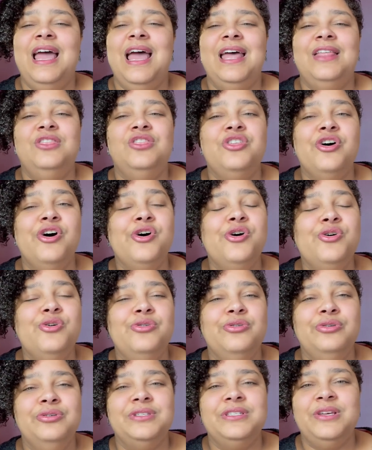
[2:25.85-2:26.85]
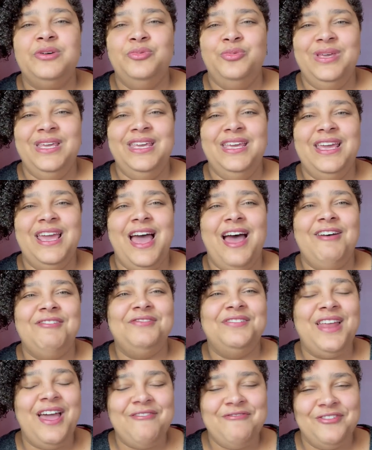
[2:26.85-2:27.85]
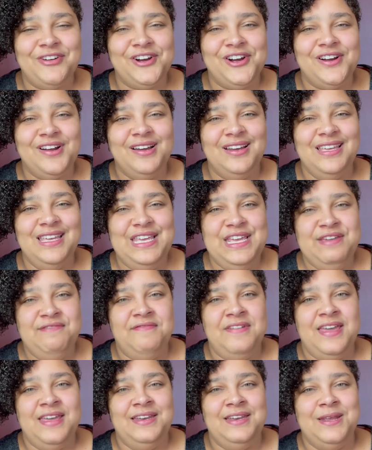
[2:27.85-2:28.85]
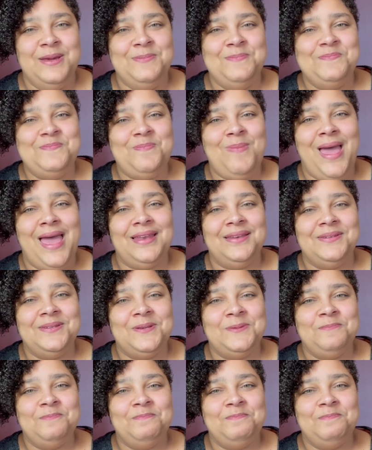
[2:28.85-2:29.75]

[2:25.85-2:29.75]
and those we have never even met.